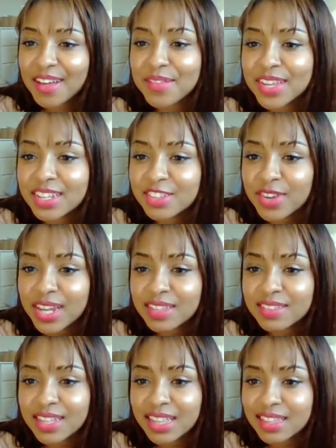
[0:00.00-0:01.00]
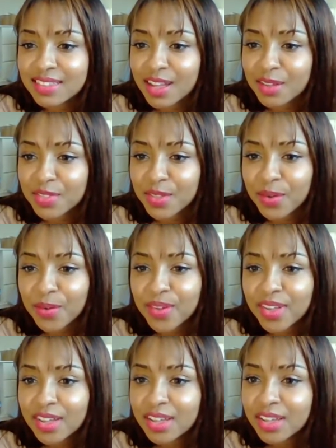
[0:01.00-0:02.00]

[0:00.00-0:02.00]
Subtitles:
I'm gonna try to stick this out though.